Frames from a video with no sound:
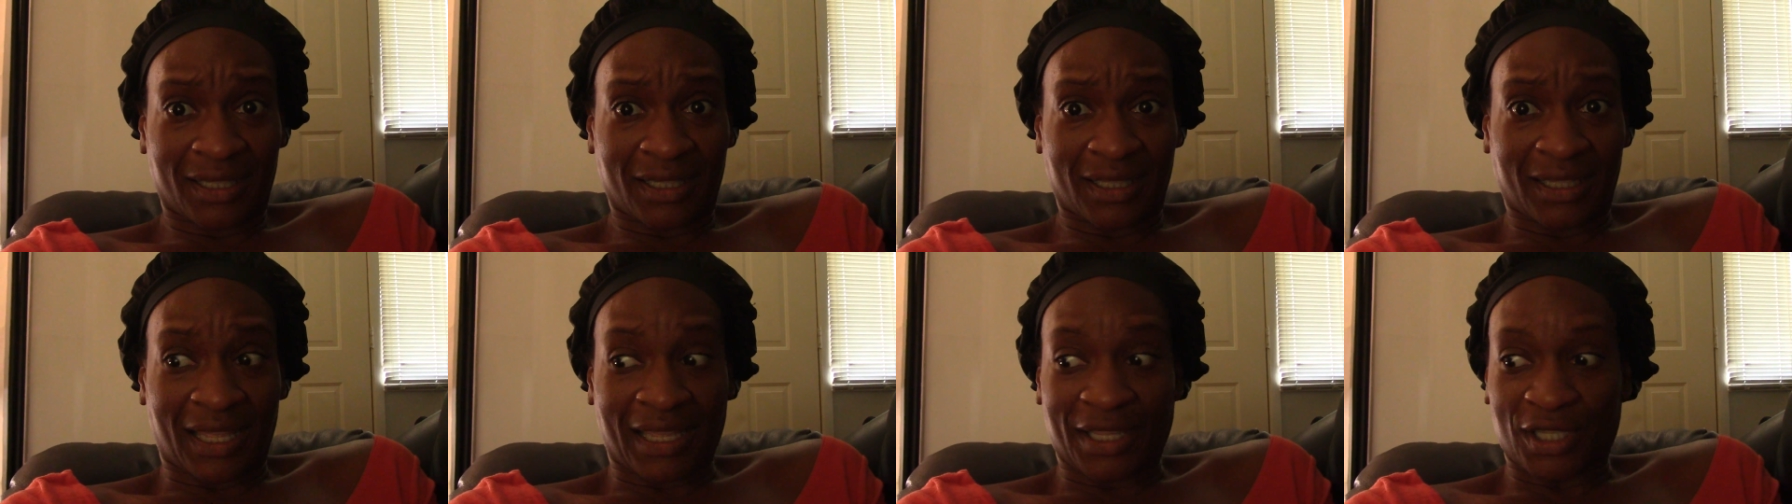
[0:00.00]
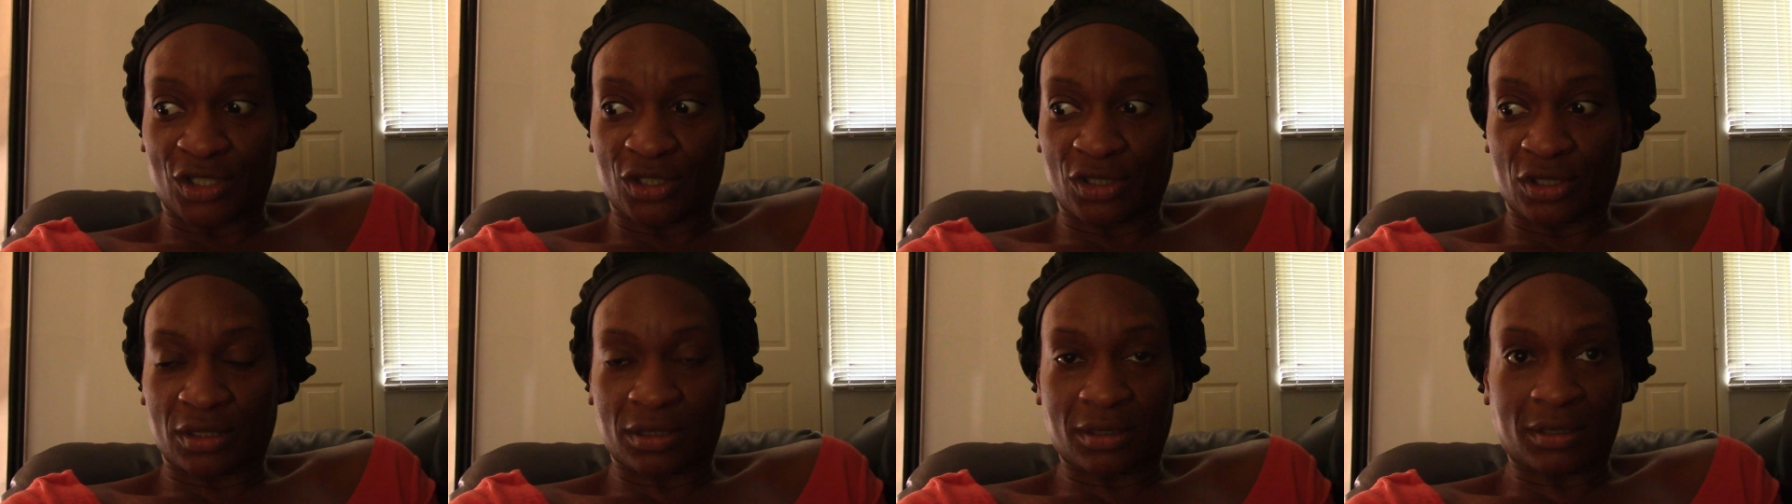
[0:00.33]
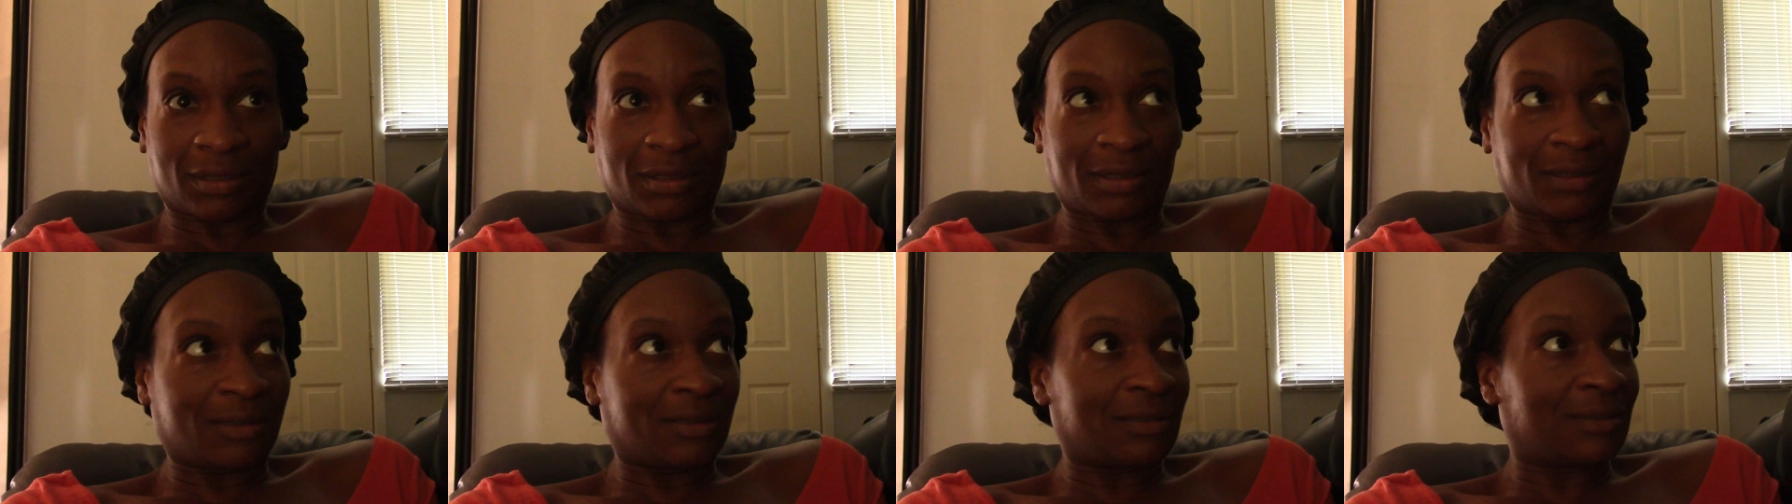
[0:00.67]
Like,
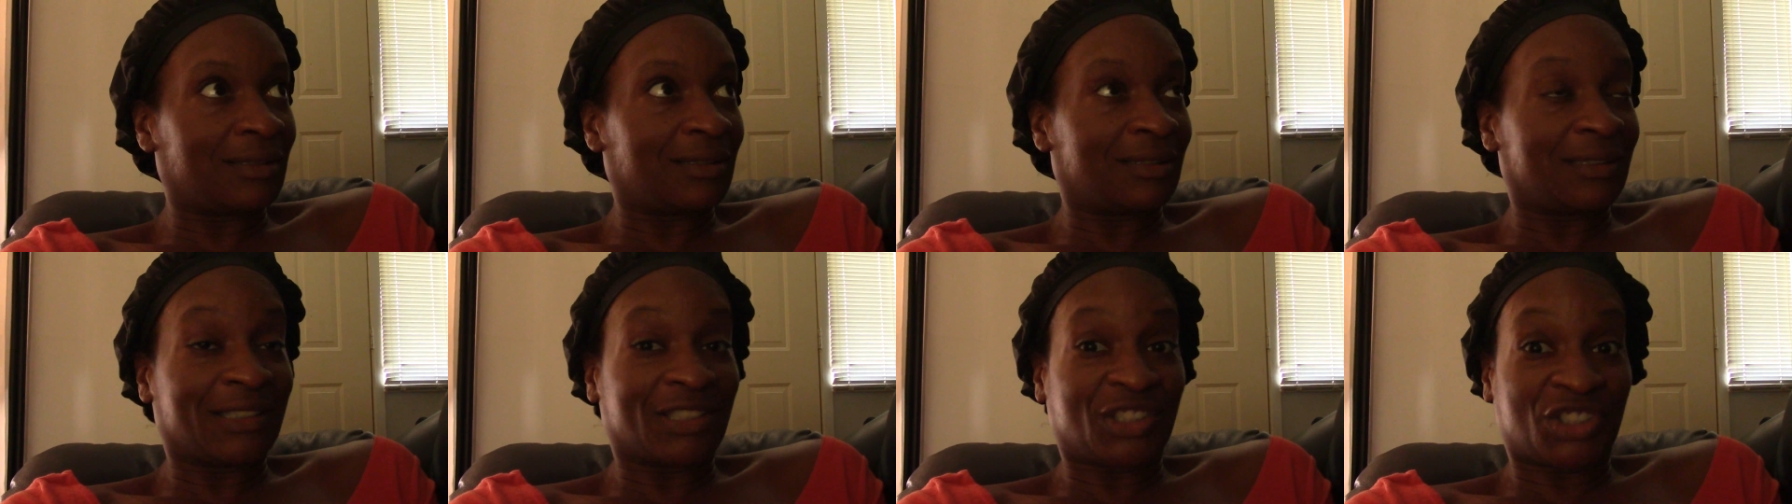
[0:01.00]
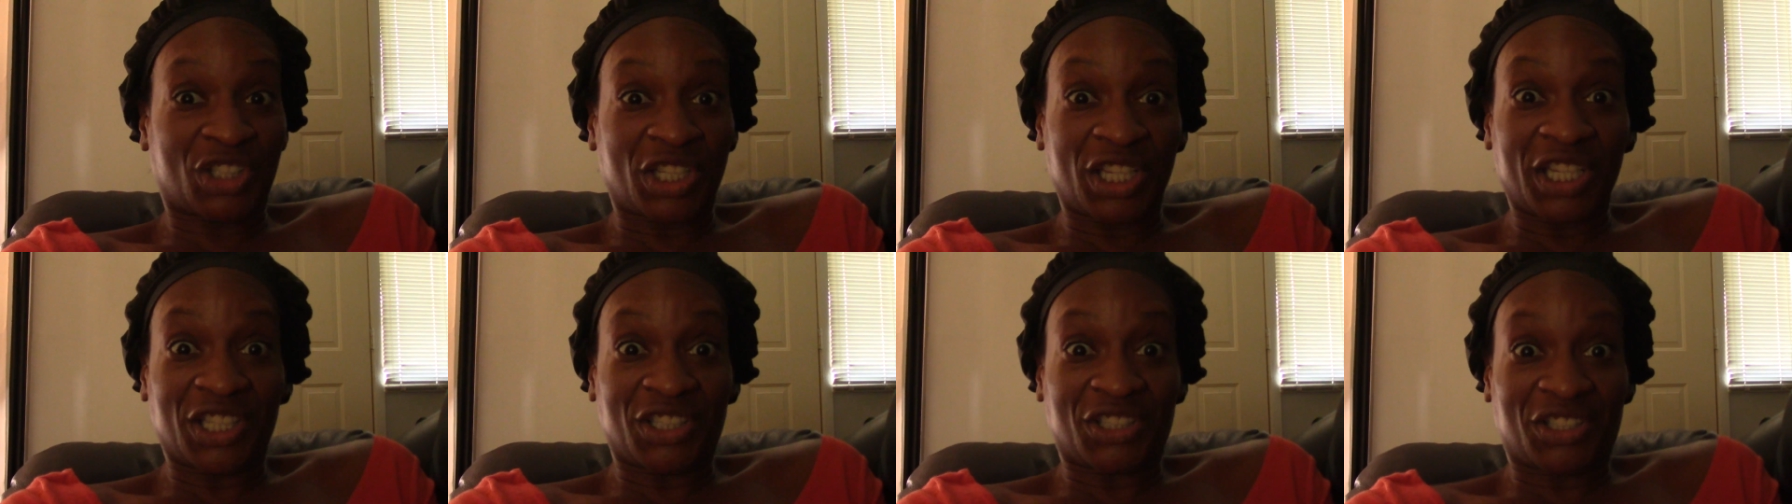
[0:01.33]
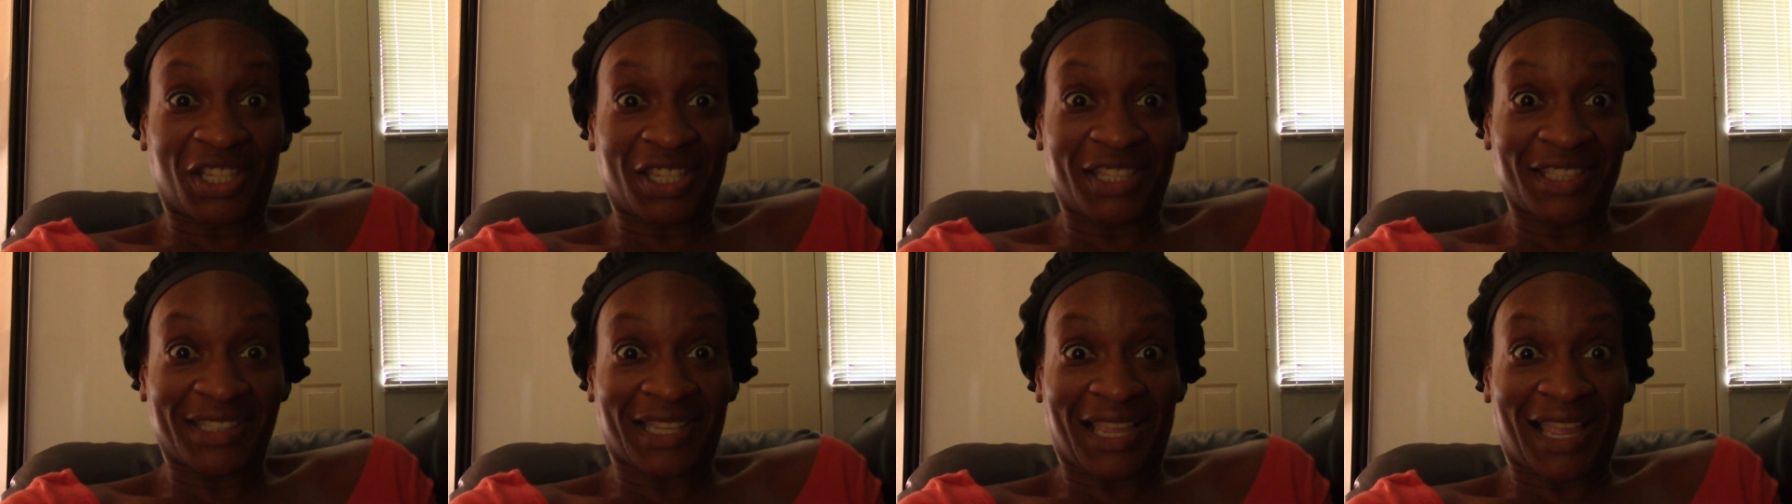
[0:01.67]
she had
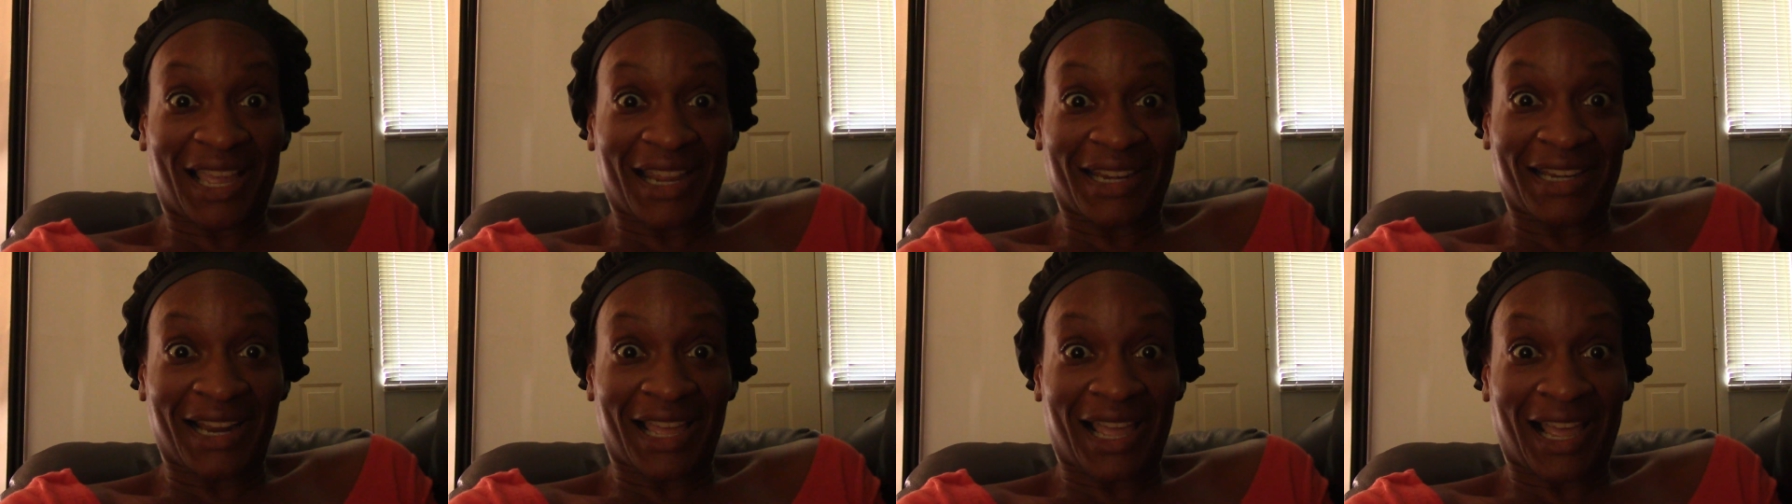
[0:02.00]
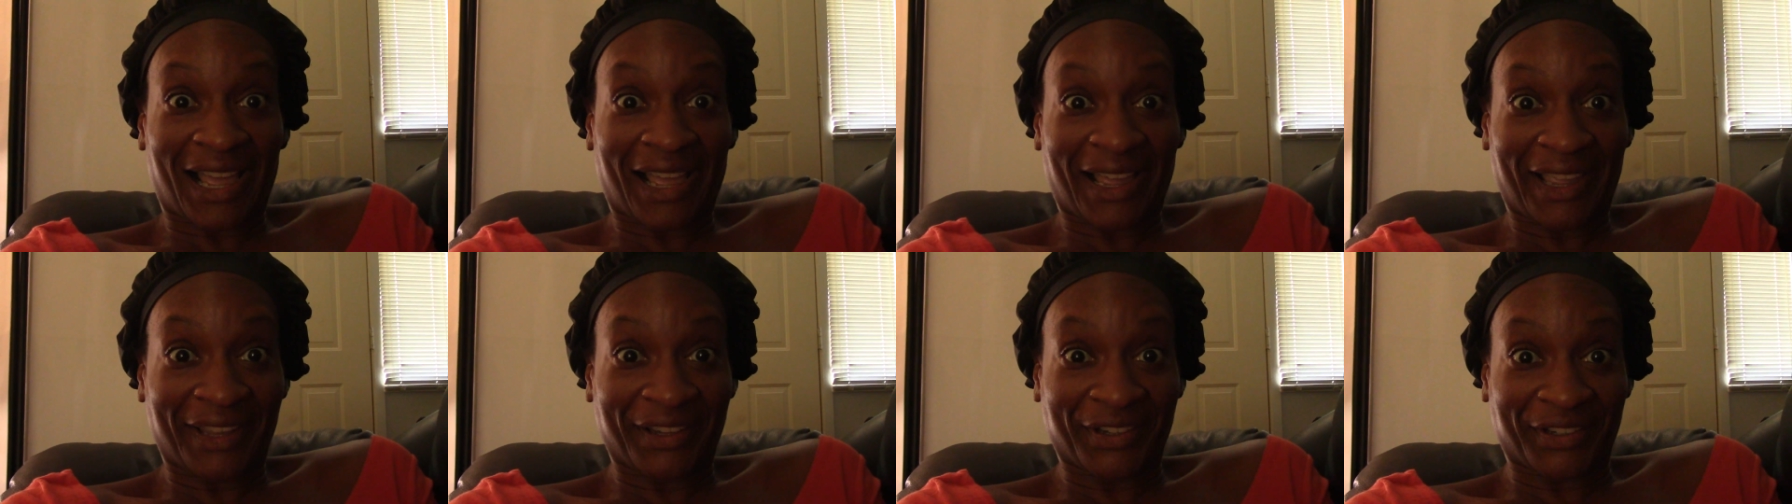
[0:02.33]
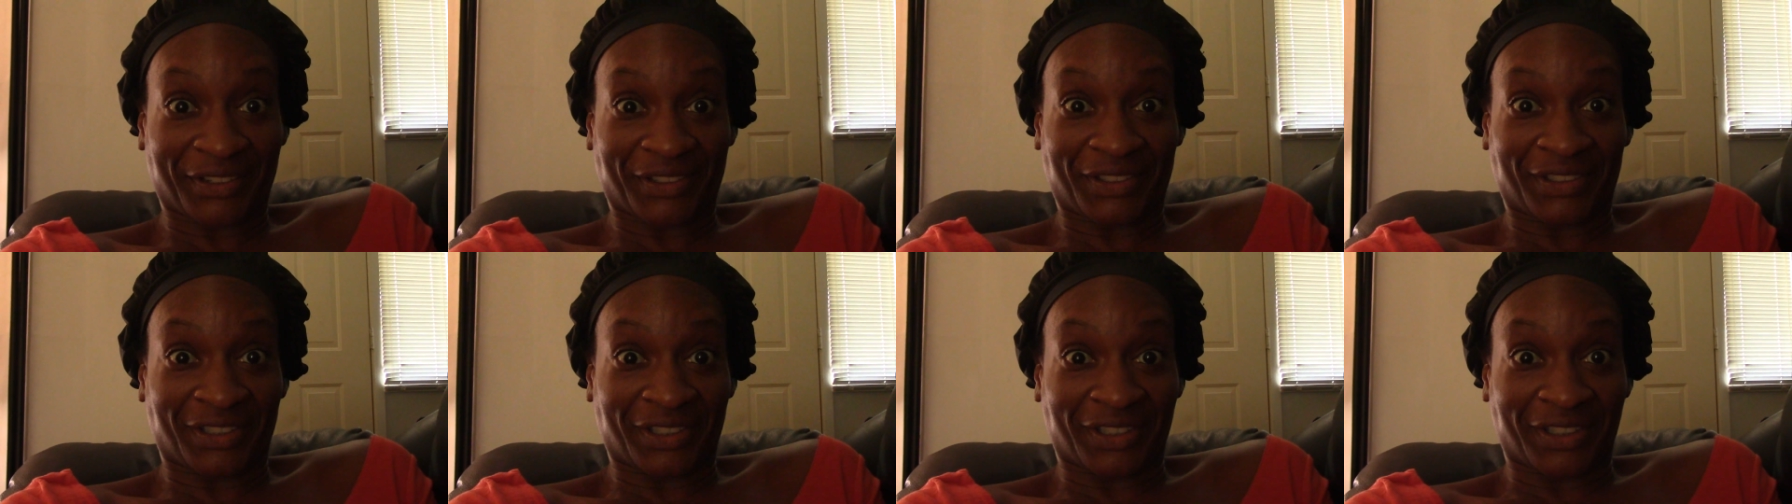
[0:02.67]
just gotten
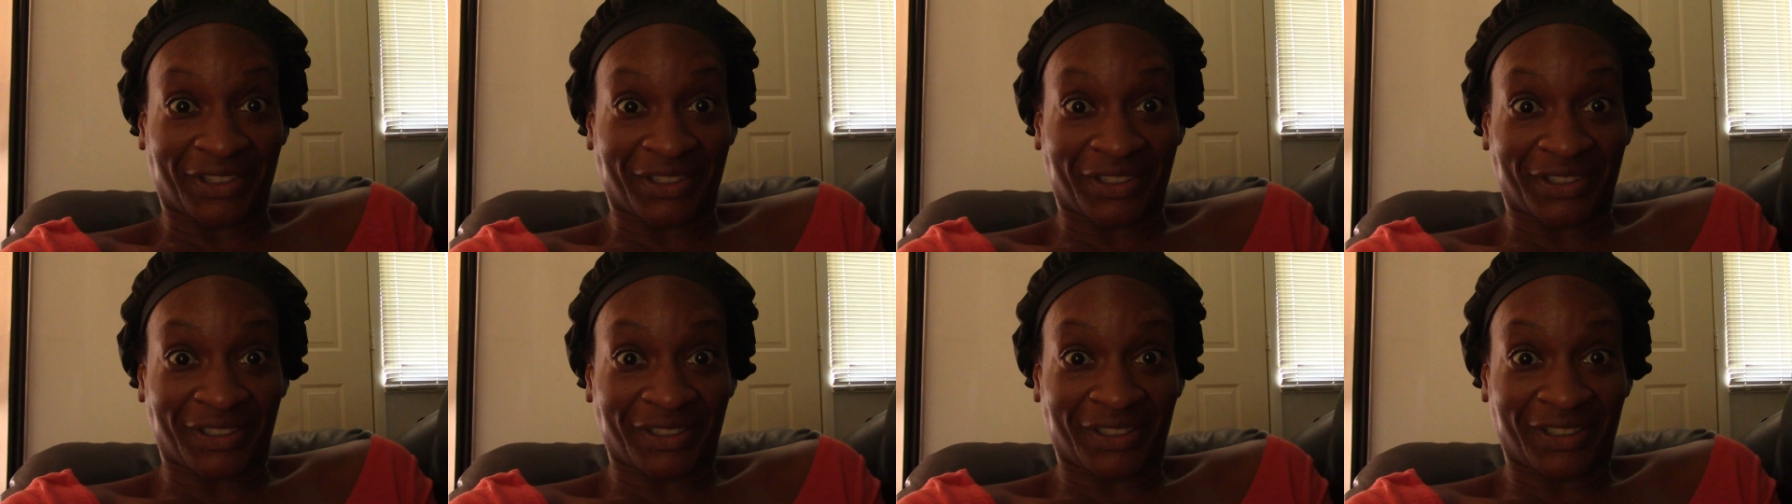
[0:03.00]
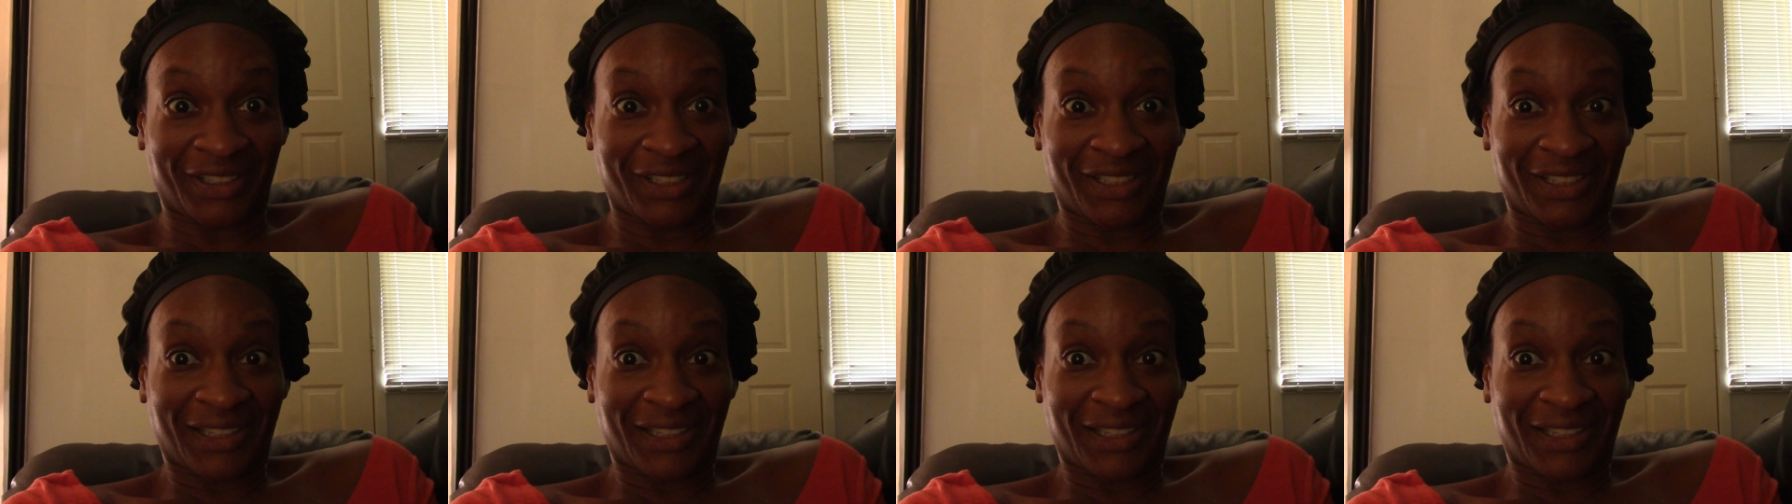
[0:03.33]
hired, y'all.